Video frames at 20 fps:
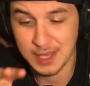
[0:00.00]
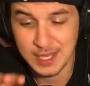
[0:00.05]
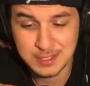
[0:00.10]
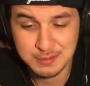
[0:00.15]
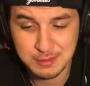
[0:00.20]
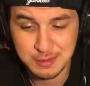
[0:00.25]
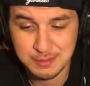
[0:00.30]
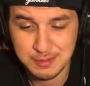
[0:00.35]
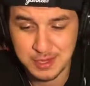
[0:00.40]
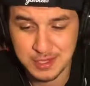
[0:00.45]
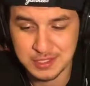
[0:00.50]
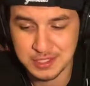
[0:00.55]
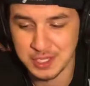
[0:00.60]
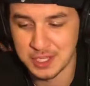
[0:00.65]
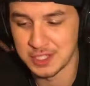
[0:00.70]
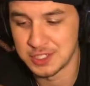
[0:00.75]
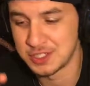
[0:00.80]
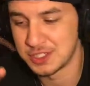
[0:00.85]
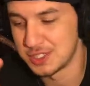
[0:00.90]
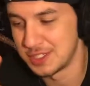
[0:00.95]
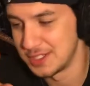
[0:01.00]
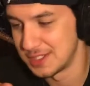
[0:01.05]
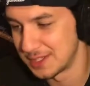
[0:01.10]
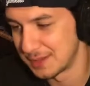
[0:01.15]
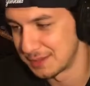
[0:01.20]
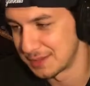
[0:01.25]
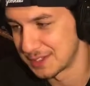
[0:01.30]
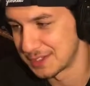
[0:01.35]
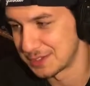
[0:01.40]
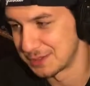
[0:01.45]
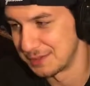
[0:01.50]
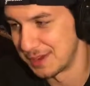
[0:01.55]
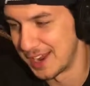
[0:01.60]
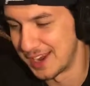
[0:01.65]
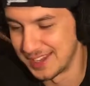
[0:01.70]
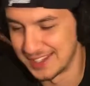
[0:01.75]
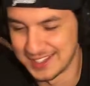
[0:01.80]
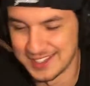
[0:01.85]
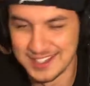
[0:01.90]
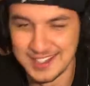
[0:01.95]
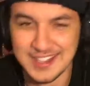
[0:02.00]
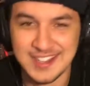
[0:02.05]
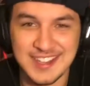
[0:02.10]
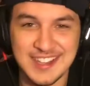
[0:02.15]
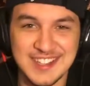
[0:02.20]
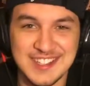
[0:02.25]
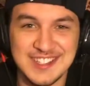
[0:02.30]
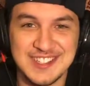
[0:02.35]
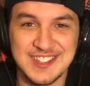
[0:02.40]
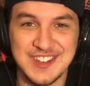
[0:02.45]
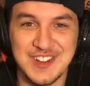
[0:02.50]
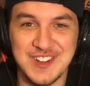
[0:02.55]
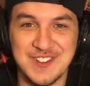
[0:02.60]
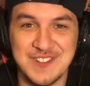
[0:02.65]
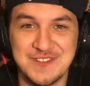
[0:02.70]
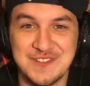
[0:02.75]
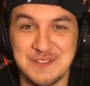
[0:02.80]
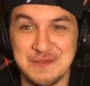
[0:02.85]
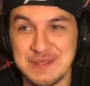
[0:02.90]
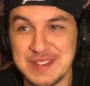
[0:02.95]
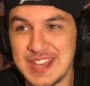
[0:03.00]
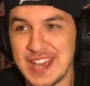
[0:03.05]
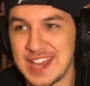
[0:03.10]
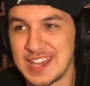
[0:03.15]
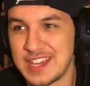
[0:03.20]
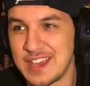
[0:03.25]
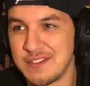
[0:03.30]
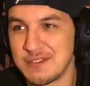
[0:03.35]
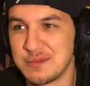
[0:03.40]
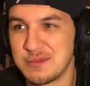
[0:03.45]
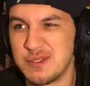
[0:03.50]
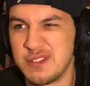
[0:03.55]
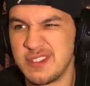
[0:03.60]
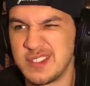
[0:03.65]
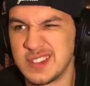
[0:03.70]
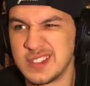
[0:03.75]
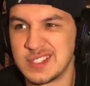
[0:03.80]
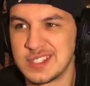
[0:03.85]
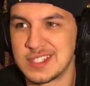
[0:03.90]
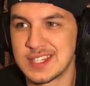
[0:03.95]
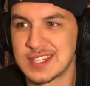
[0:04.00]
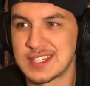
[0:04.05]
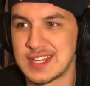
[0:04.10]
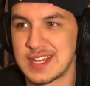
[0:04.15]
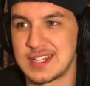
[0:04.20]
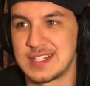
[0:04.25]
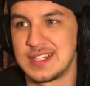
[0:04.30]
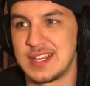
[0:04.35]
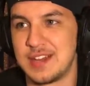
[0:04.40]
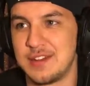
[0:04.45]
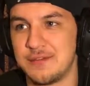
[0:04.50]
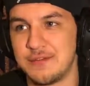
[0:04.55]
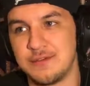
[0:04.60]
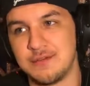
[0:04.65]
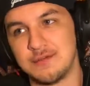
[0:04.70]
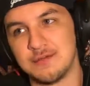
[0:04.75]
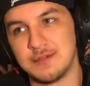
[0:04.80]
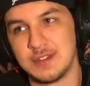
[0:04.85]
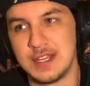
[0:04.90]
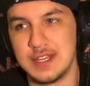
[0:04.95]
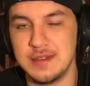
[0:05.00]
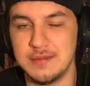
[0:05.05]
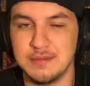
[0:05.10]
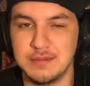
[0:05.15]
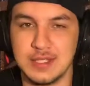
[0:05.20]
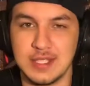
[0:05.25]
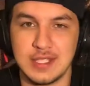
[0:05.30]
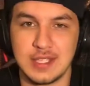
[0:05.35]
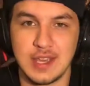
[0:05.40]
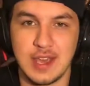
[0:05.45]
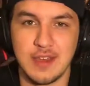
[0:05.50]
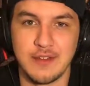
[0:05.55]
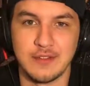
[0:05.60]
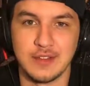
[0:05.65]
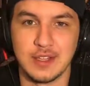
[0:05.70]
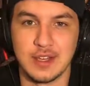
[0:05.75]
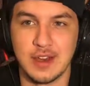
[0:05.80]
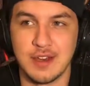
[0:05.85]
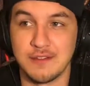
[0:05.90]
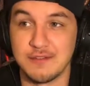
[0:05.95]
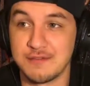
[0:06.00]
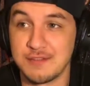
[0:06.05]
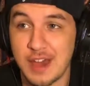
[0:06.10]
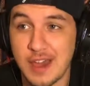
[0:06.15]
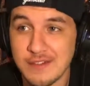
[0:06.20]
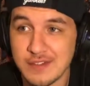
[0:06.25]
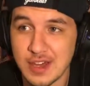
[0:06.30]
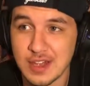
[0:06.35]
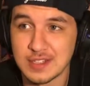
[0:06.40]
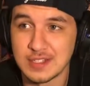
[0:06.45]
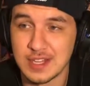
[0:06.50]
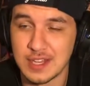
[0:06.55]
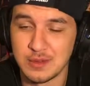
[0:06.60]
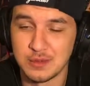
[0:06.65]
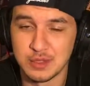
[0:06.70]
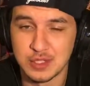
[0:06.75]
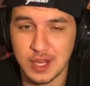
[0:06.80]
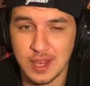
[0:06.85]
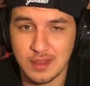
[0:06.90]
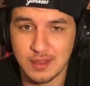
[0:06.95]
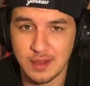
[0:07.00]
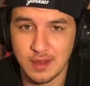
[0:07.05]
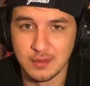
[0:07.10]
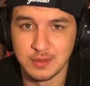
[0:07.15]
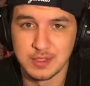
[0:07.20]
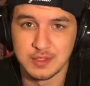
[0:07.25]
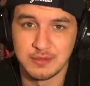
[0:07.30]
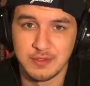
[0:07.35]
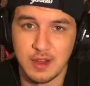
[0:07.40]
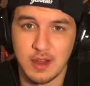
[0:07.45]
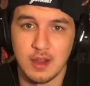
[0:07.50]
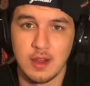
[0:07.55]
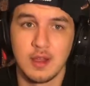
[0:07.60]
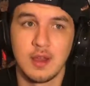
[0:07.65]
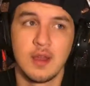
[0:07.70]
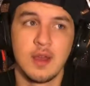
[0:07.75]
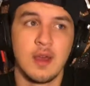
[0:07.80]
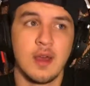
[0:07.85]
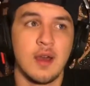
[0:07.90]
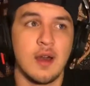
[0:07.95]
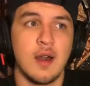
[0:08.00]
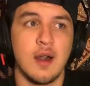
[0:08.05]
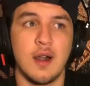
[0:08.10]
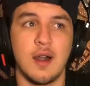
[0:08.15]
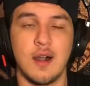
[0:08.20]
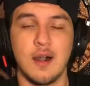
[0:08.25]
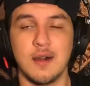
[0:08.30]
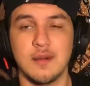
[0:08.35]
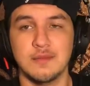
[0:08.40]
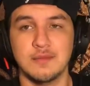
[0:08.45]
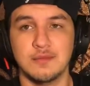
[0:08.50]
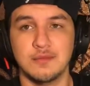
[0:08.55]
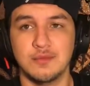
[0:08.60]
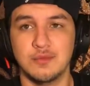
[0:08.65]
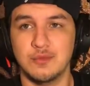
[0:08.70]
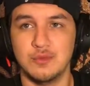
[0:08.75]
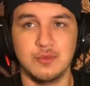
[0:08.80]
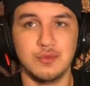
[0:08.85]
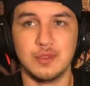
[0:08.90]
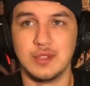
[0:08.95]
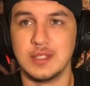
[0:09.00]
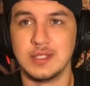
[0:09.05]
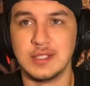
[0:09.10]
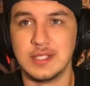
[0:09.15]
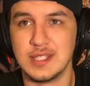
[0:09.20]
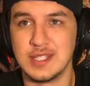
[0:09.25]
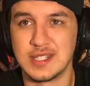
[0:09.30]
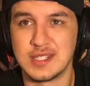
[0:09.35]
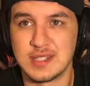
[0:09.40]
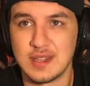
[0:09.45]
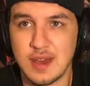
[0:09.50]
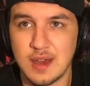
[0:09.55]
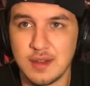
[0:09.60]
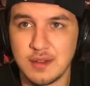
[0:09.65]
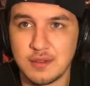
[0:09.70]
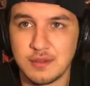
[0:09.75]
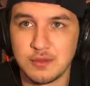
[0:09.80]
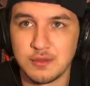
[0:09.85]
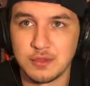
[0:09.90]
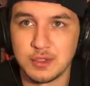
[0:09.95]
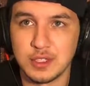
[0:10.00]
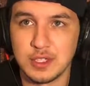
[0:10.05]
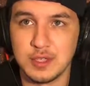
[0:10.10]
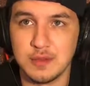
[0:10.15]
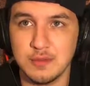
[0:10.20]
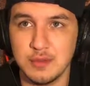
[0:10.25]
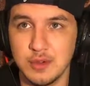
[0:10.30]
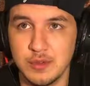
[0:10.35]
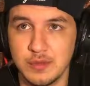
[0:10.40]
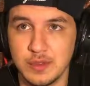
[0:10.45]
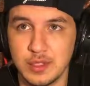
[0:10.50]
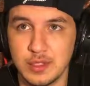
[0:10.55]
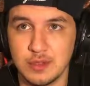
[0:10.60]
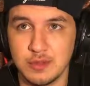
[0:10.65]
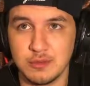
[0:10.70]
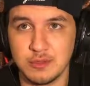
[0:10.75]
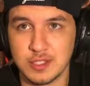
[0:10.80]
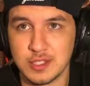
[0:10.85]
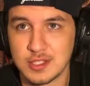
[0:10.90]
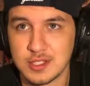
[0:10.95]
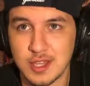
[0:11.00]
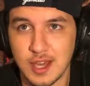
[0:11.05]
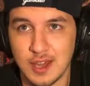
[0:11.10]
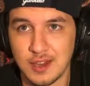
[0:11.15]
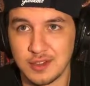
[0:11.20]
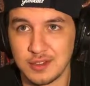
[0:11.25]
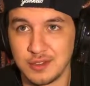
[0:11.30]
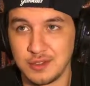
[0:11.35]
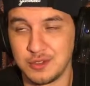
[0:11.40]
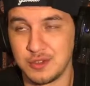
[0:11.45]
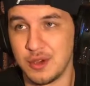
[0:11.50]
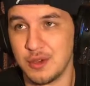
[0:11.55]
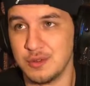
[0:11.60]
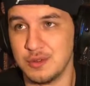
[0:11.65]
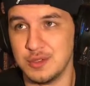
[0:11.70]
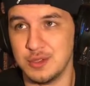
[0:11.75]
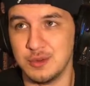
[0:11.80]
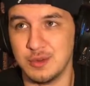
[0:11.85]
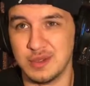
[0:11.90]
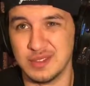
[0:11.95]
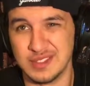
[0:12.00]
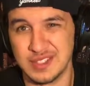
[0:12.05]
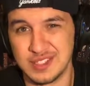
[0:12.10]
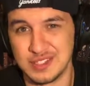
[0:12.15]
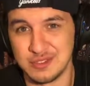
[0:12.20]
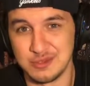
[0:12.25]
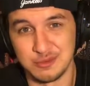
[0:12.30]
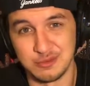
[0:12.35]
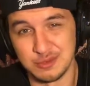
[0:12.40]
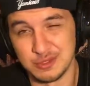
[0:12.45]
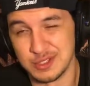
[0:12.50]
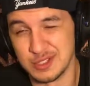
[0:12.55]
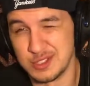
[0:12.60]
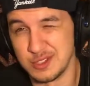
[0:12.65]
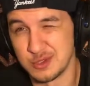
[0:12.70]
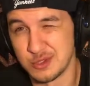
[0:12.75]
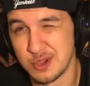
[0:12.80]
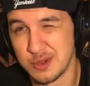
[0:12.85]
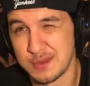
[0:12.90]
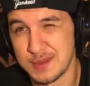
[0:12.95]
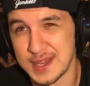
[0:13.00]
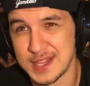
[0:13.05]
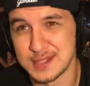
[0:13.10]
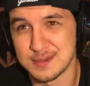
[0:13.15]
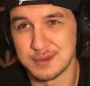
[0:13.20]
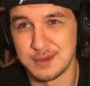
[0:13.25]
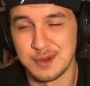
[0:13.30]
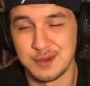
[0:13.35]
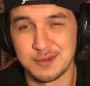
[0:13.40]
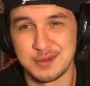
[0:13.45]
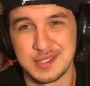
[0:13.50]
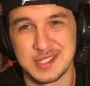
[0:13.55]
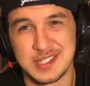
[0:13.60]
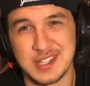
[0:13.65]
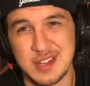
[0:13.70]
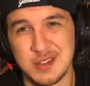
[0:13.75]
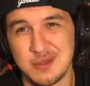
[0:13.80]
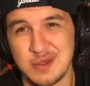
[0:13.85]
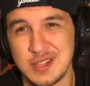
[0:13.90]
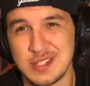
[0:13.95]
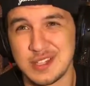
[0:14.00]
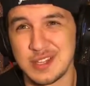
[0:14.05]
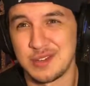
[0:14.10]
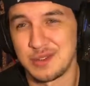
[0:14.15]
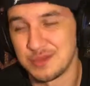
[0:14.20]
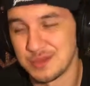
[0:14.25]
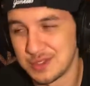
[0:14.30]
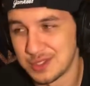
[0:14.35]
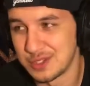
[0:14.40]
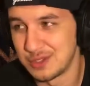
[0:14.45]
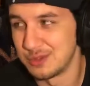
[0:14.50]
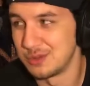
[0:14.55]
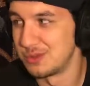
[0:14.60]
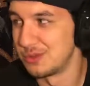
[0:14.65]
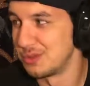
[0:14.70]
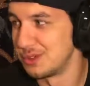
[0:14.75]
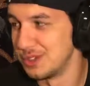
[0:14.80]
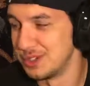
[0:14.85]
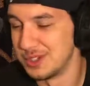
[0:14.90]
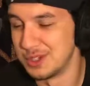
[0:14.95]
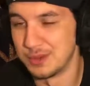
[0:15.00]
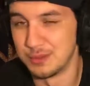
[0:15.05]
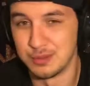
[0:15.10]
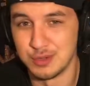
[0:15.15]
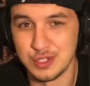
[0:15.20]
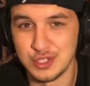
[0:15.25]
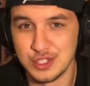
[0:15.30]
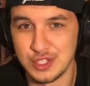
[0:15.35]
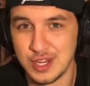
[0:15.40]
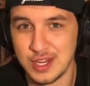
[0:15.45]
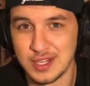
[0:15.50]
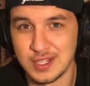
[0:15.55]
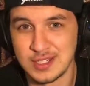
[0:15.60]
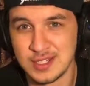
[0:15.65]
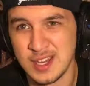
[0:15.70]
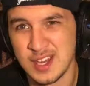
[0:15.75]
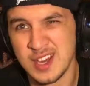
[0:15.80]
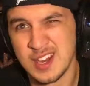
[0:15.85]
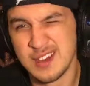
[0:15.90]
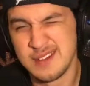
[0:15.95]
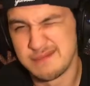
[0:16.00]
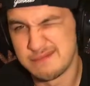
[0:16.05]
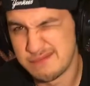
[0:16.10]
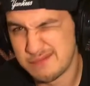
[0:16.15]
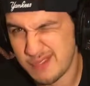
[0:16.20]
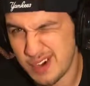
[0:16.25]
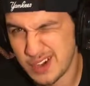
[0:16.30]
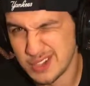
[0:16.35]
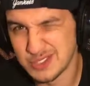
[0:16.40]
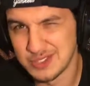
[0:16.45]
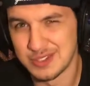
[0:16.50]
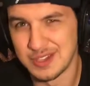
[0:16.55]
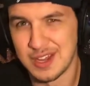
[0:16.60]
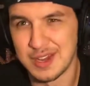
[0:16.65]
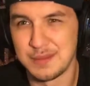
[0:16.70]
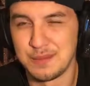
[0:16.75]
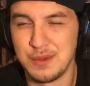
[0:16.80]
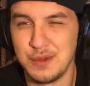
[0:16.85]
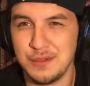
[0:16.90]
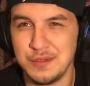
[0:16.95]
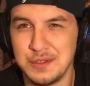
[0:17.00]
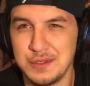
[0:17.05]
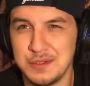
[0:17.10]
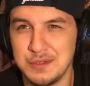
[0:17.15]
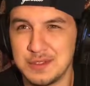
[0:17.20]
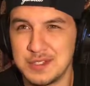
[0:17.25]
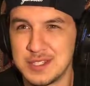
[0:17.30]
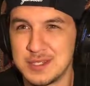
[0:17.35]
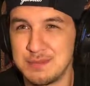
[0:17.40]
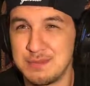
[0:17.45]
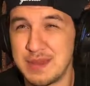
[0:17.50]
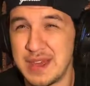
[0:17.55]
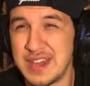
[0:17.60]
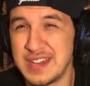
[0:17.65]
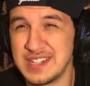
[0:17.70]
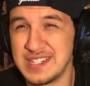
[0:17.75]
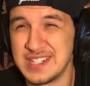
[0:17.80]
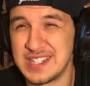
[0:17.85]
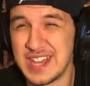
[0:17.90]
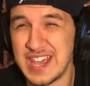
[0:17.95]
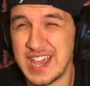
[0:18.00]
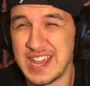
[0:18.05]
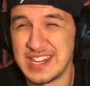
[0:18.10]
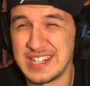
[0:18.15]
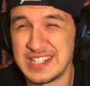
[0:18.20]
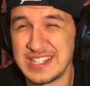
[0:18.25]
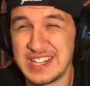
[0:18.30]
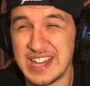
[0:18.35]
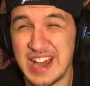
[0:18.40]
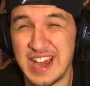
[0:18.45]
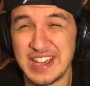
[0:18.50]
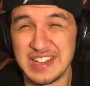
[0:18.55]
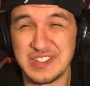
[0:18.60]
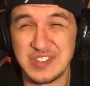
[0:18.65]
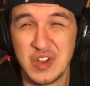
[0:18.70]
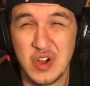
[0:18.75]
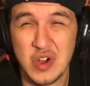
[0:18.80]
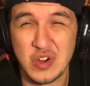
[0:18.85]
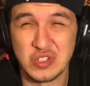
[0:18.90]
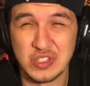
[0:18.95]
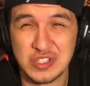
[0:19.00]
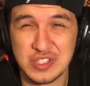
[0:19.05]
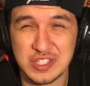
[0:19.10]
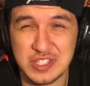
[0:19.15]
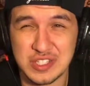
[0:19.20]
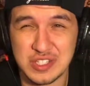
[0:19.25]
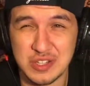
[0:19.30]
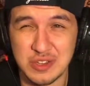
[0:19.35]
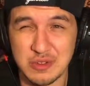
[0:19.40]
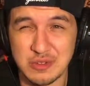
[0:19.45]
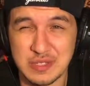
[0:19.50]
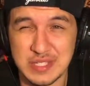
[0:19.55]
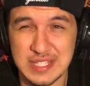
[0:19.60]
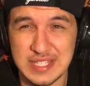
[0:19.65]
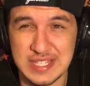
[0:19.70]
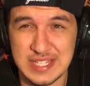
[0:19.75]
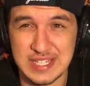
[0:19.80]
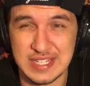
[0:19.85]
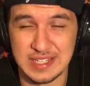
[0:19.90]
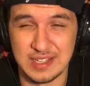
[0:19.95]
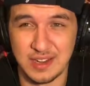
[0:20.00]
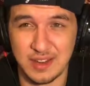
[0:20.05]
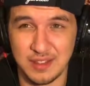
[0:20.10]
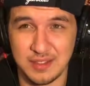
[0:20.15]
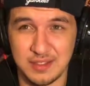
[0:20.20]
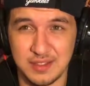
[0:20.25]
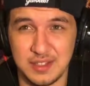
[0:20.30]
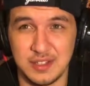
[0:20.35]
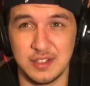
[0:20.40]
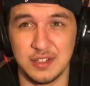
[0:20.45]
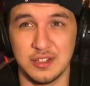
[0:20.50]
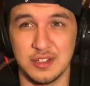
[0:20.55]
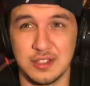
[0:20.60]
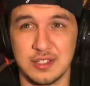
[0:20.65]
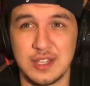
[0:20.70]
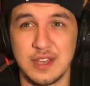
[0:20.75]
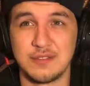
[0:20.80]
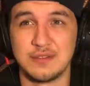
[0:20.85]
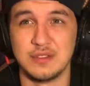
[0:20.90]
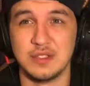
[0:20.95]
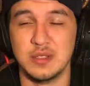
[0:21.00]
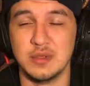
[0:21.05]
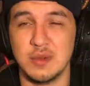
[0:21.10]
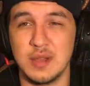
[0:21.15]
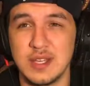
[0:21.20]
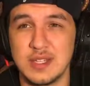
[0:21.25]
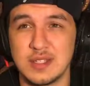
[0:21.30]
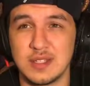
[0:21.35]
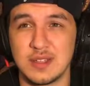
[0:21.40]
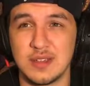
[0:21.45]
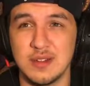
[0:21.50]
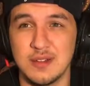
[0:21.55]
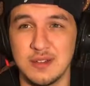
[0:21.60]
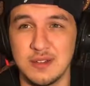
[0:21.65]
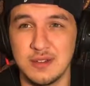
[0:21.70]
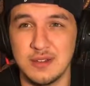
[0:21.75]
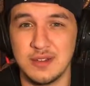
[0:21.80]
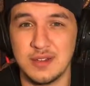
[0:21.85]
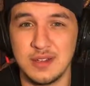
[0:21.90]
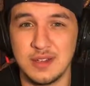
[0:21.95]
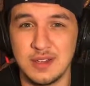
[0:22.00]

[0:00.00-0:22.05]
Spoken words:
Basketball montage, something dramatic. So for me, I gave the movie 6 out of 10. Him, he gave it a 5 out of 10, which I thought was fair. Really, it's not really a movie you just kind of go to unless you really enjoy basketball, because otherwise I don't think you would really appreciate it. Also not a movie you'd spend $9 to go see in a theater. Definitely wait till